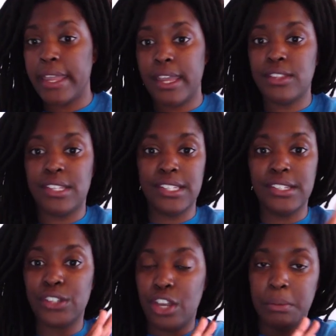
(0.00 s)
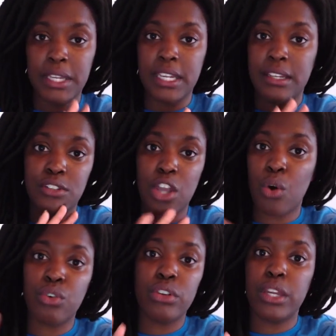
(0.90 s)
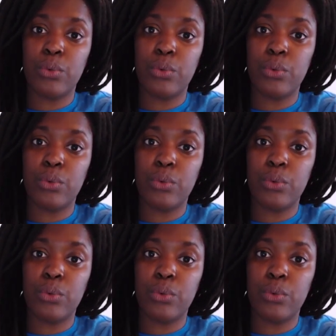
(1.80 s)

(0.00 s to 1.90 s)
This is going to be totally